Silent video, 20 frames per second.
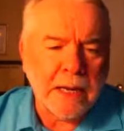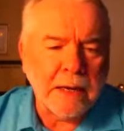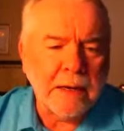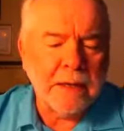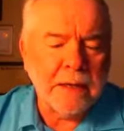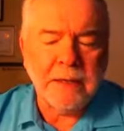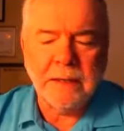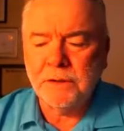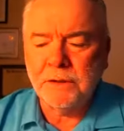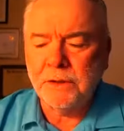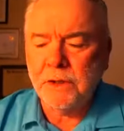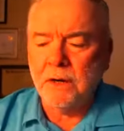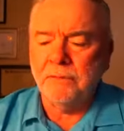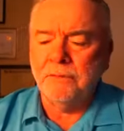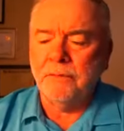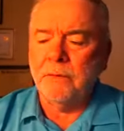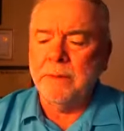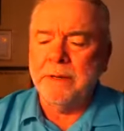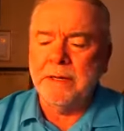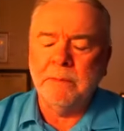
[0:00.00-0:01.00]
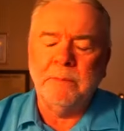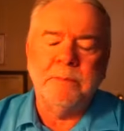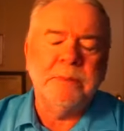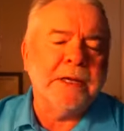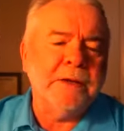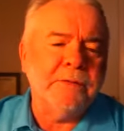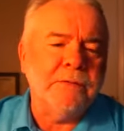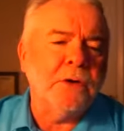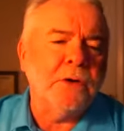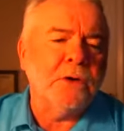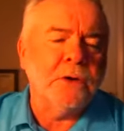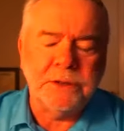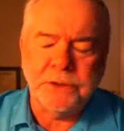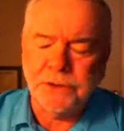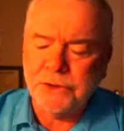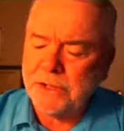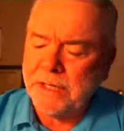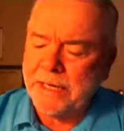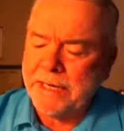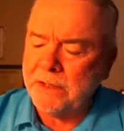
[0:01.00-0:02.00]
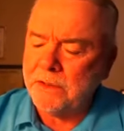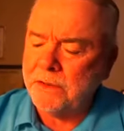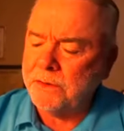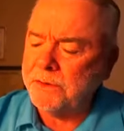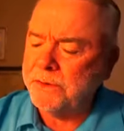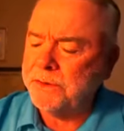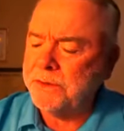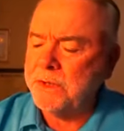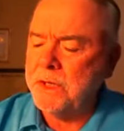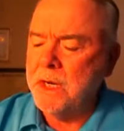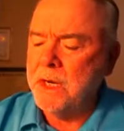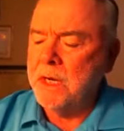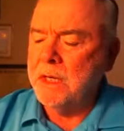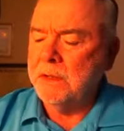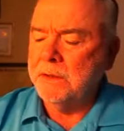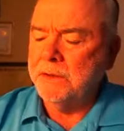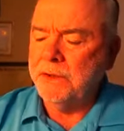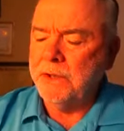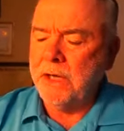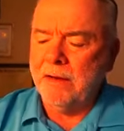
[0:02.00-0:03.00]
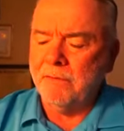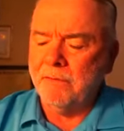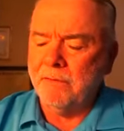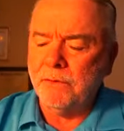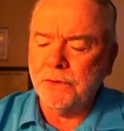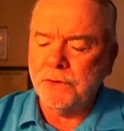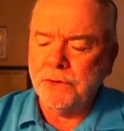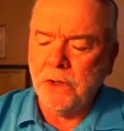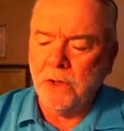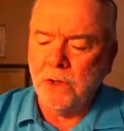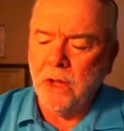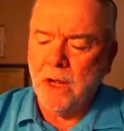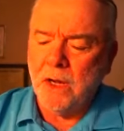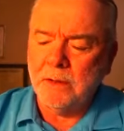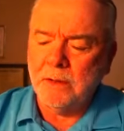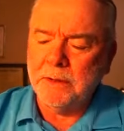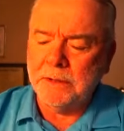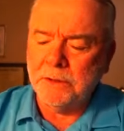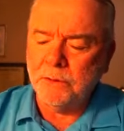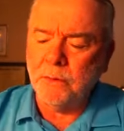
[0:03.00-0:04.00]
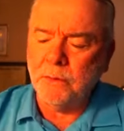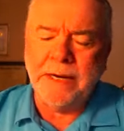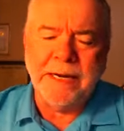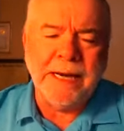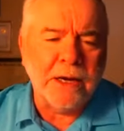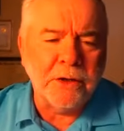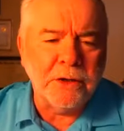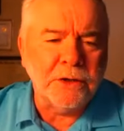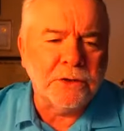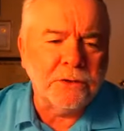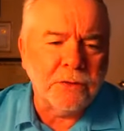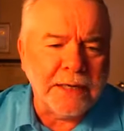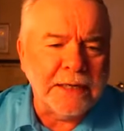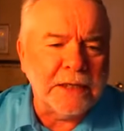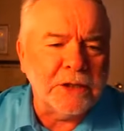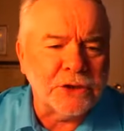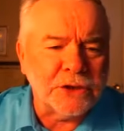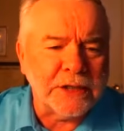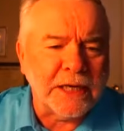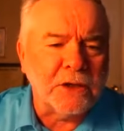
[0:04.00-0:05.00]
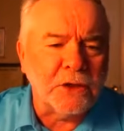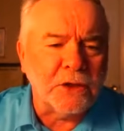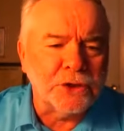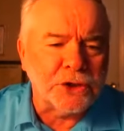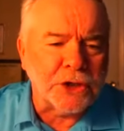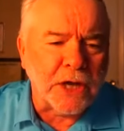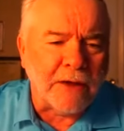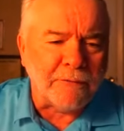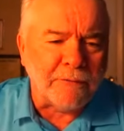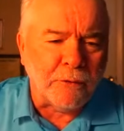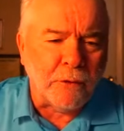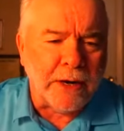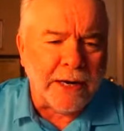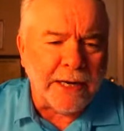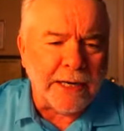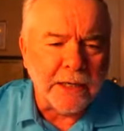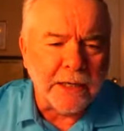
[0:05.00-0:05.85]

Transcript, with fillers: I, it's hard for me to believe you're in sales jon for so long because right now you're trying to sell suffering